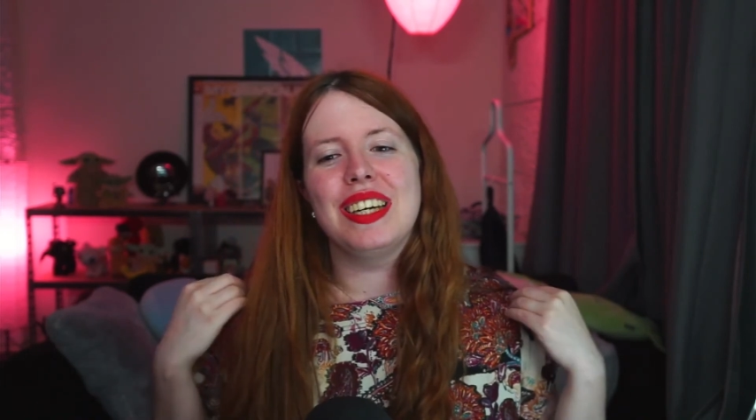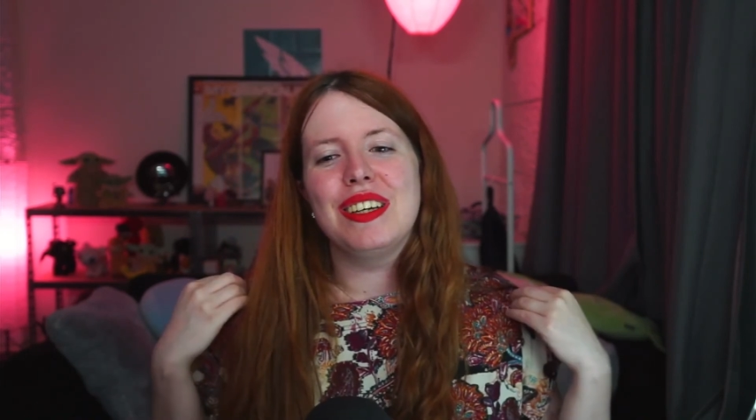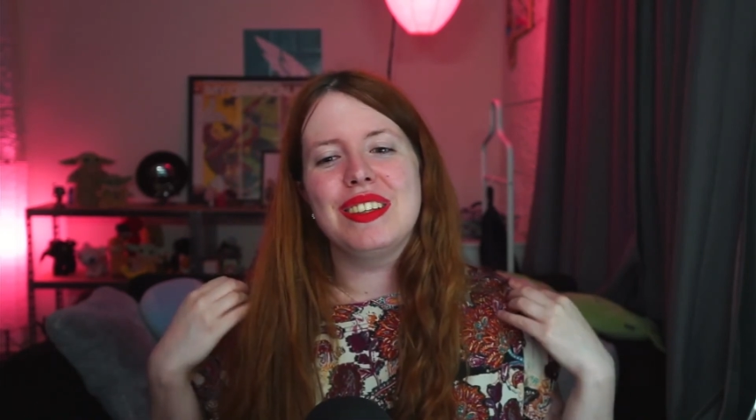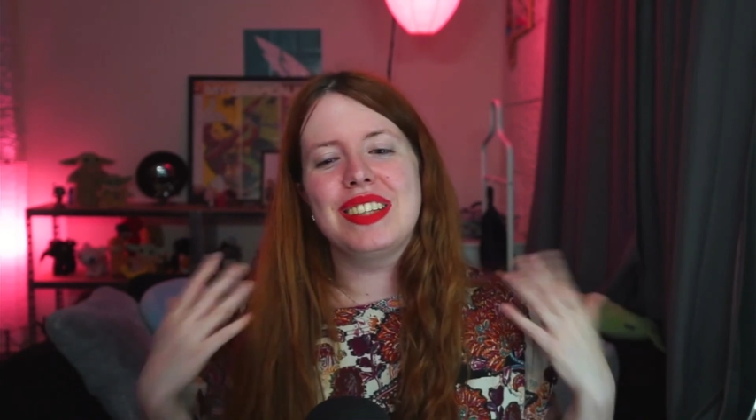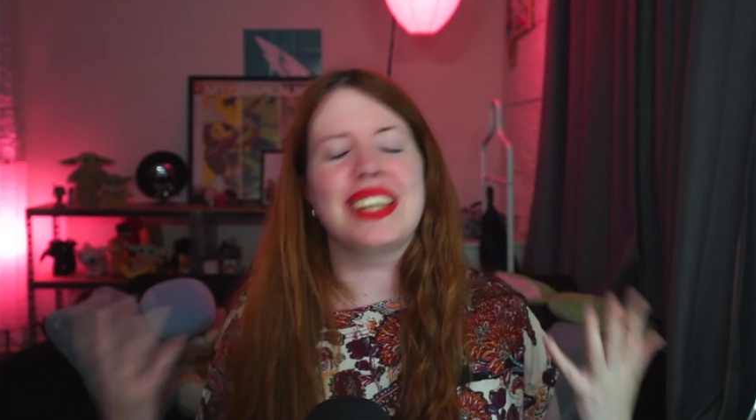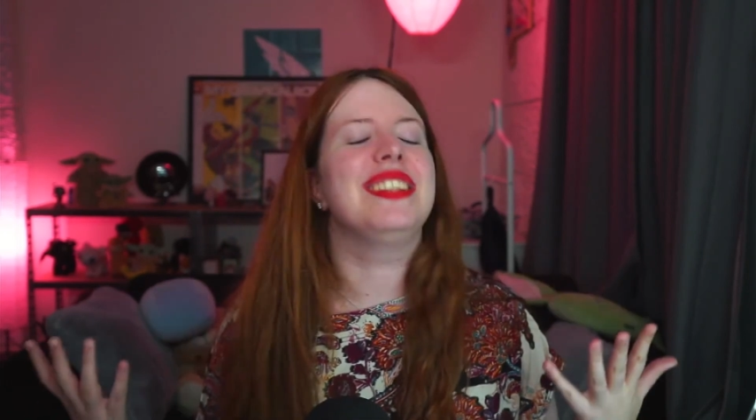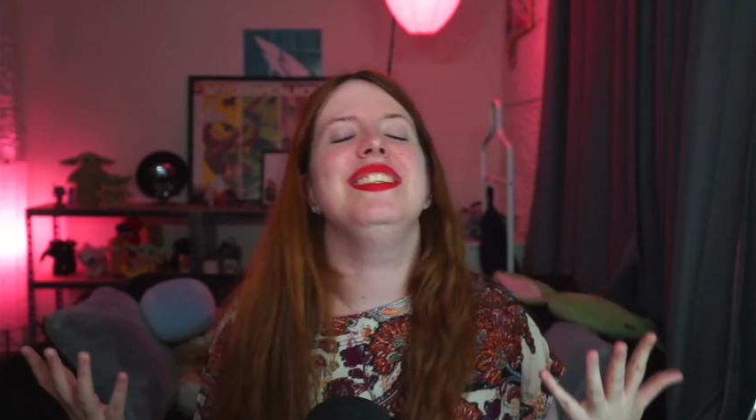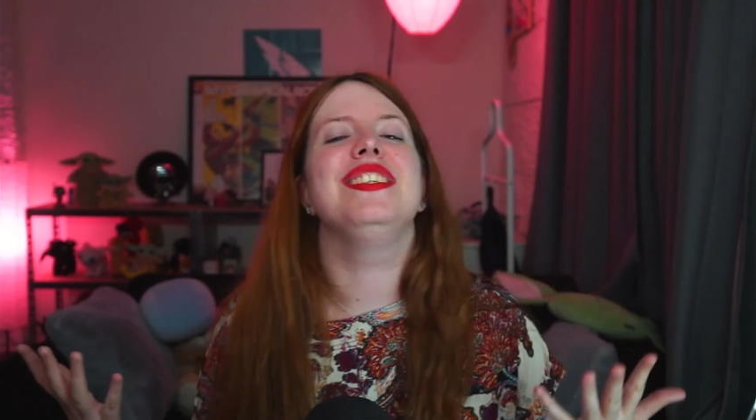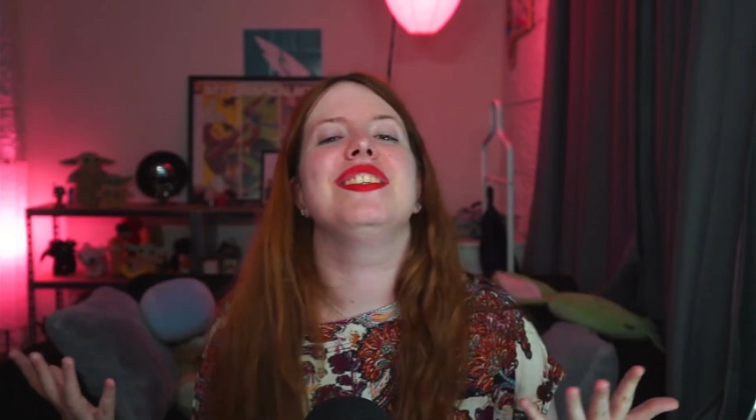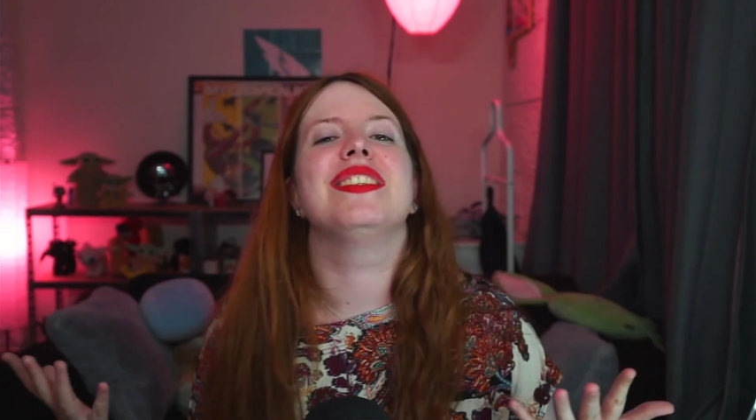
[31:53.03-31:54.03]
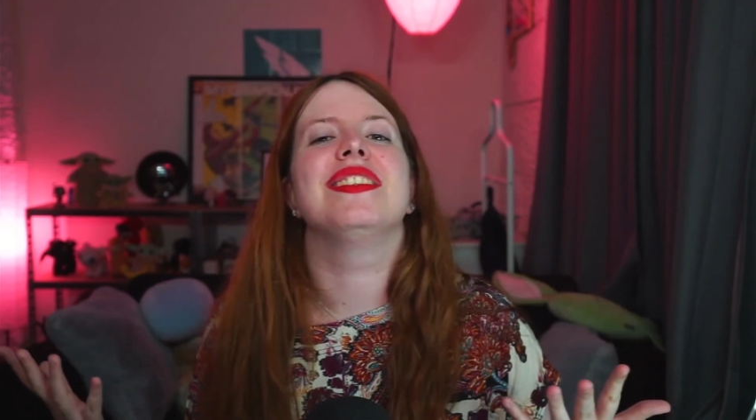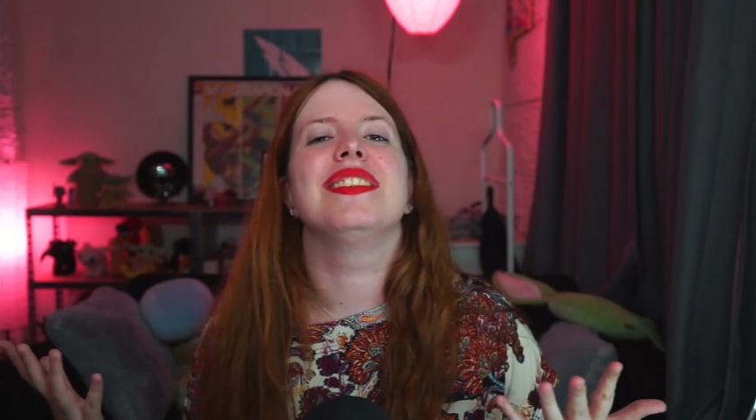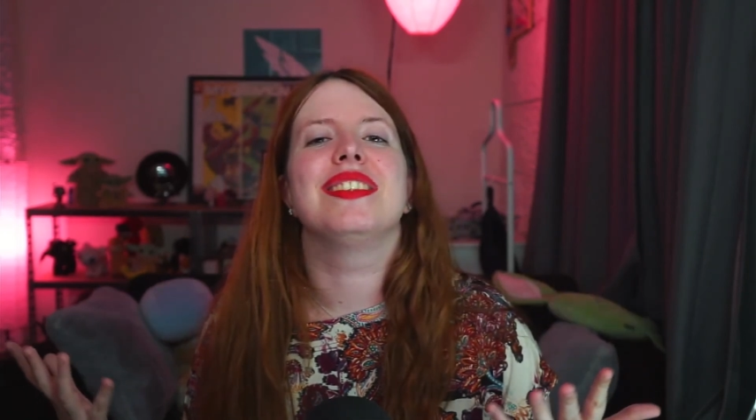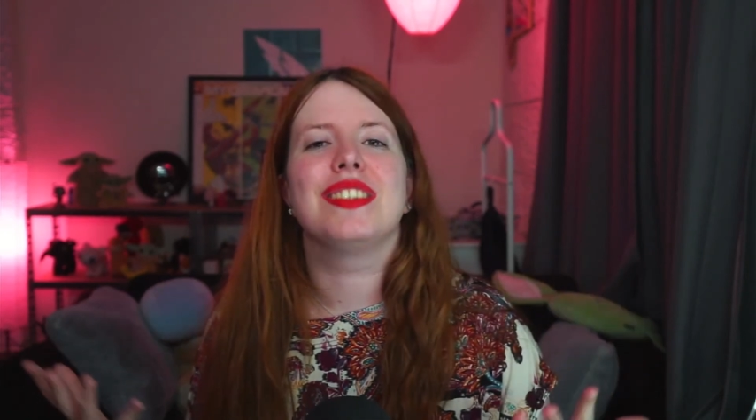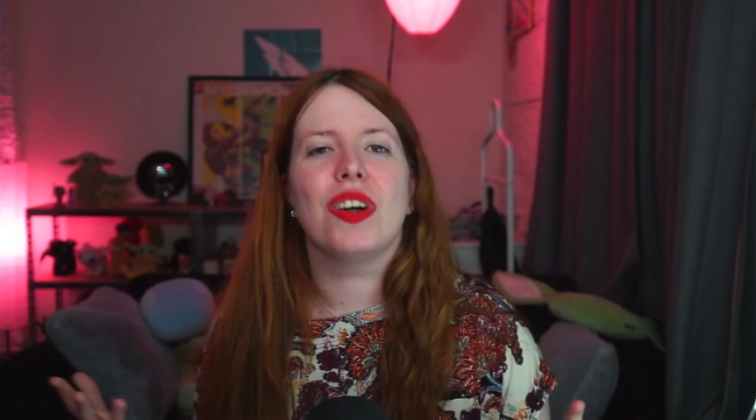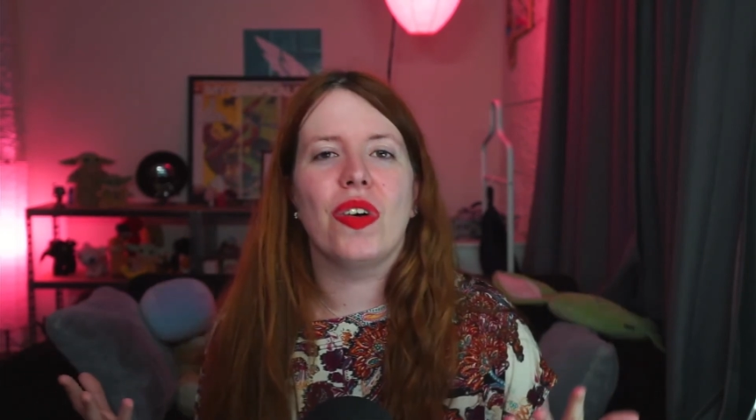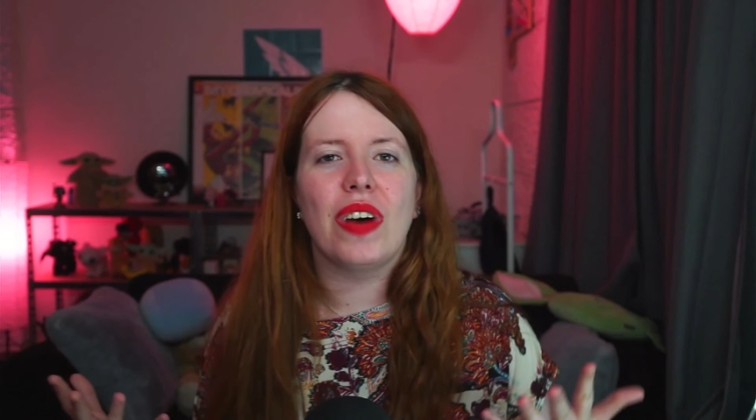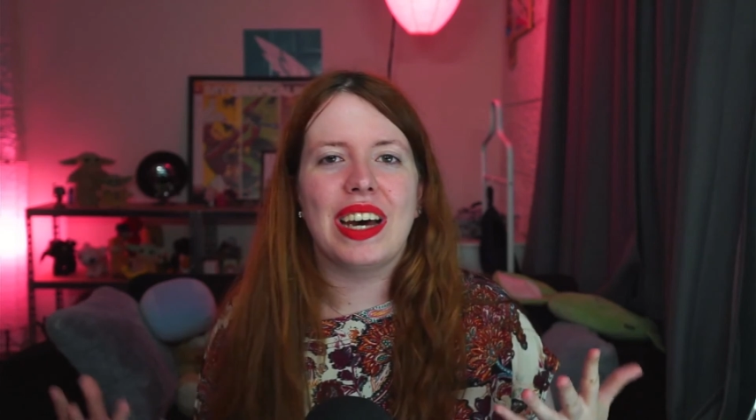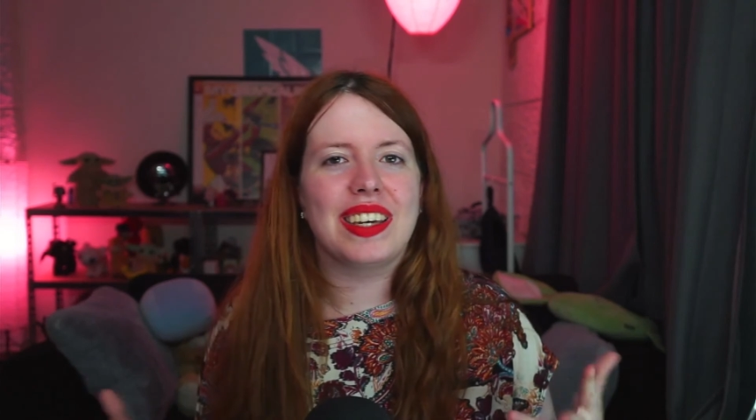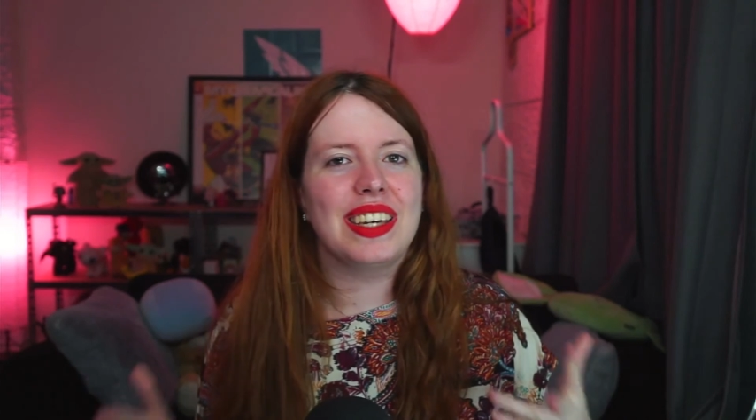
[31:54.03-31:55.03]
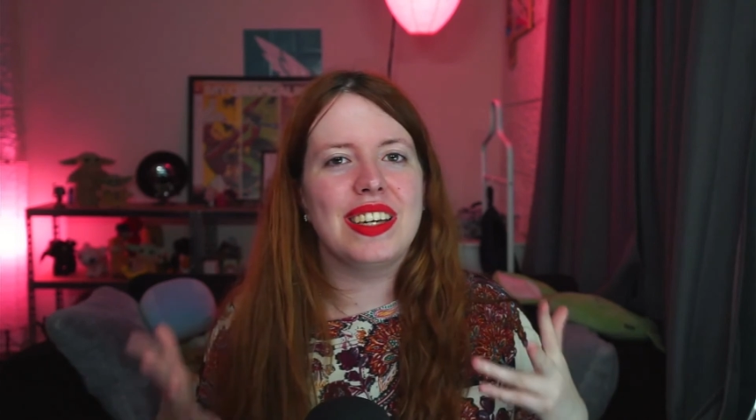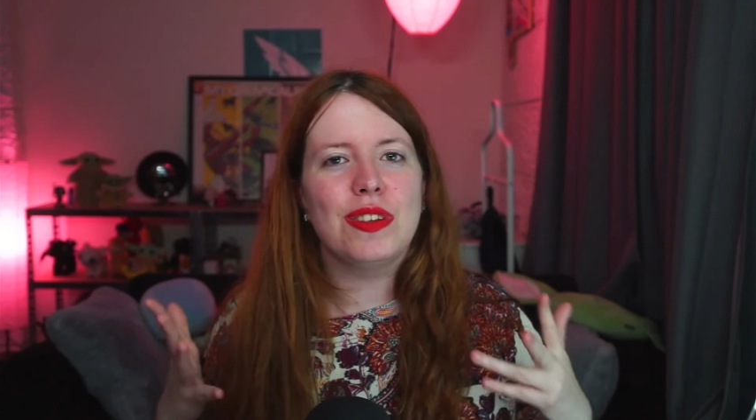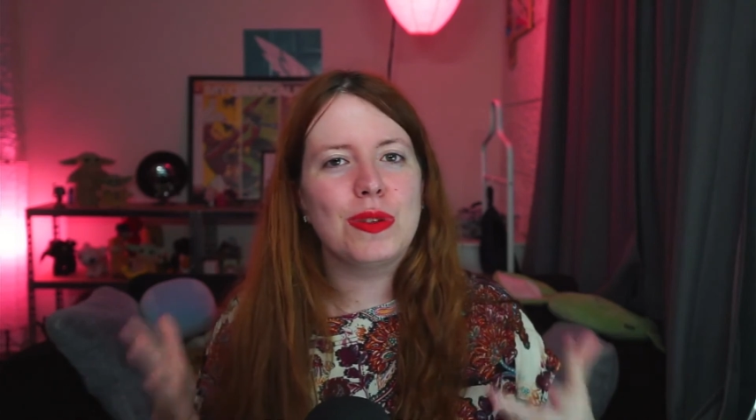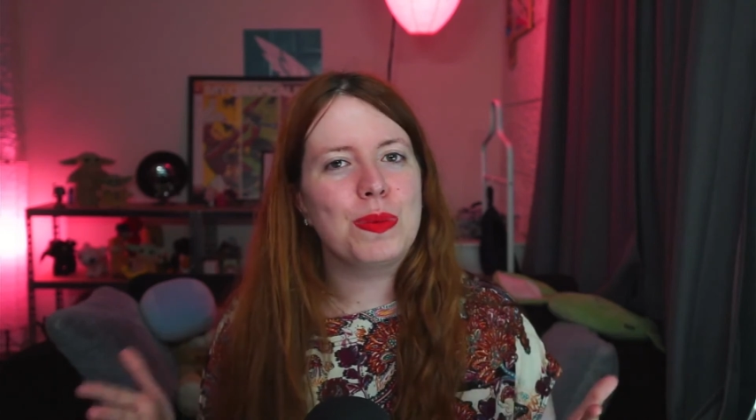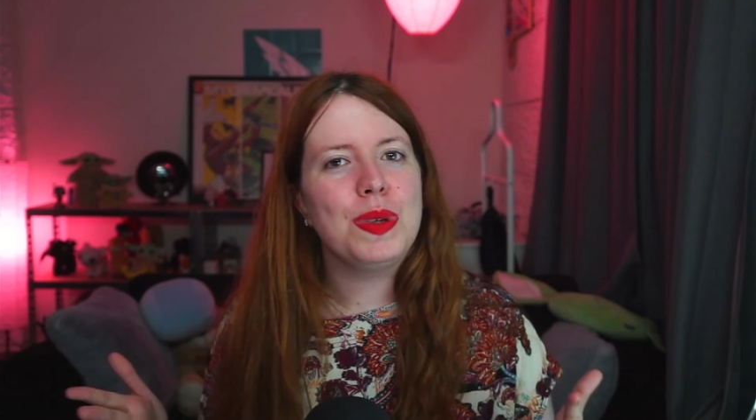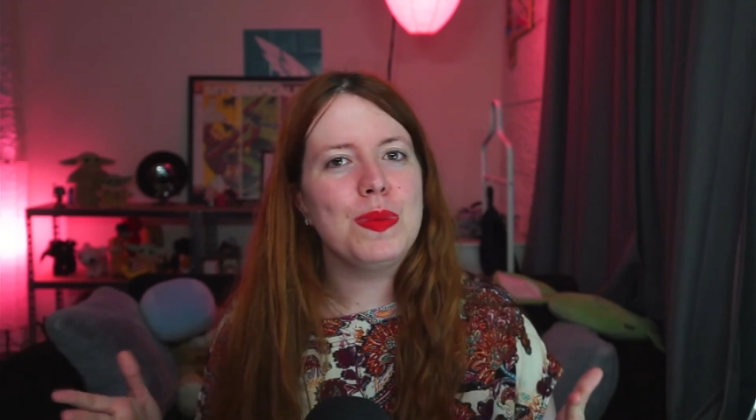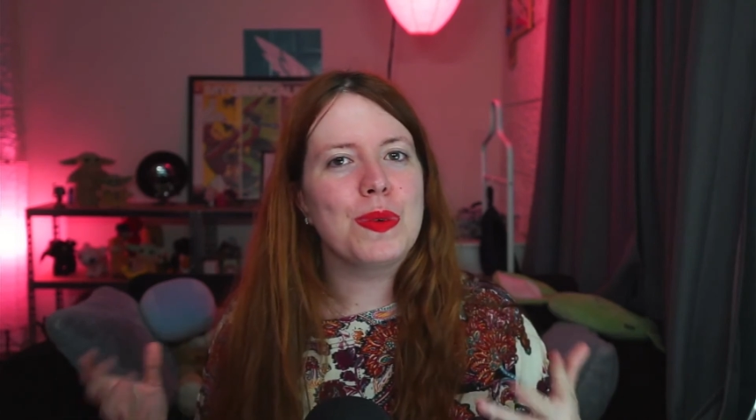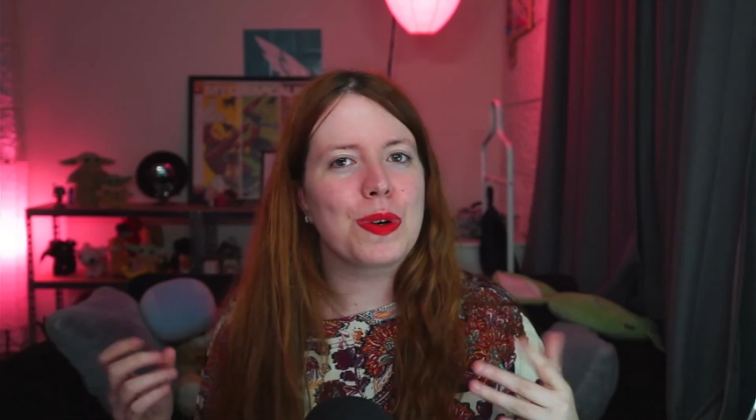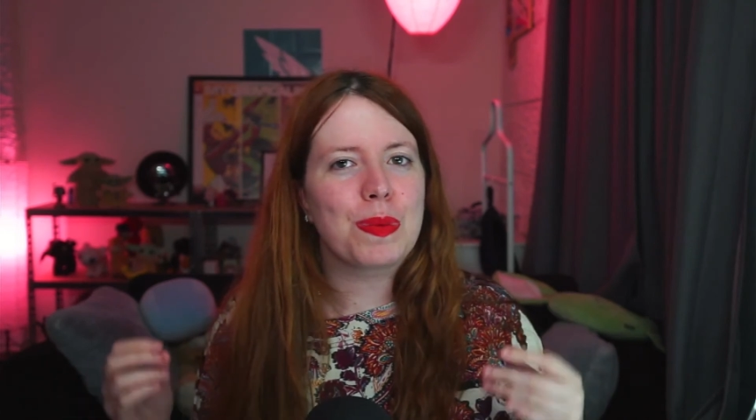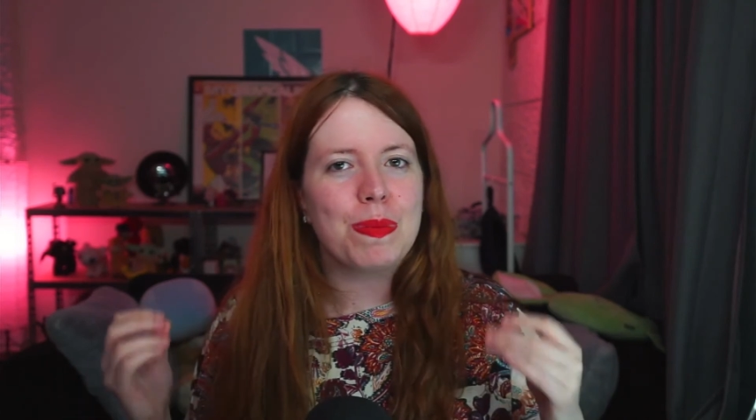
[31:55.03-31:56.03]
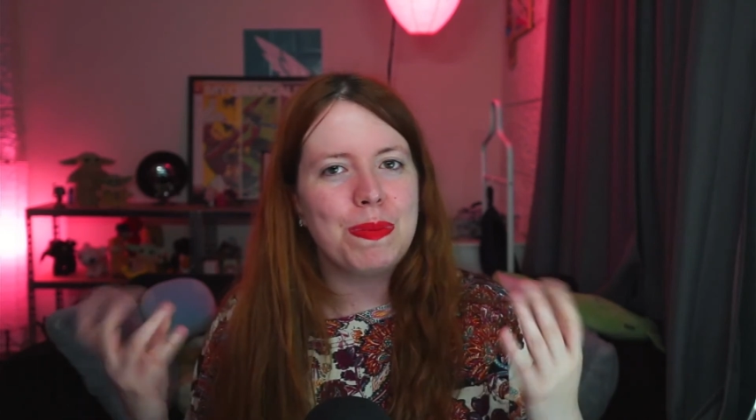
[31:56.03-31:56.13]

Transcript: technician, so I cannot be more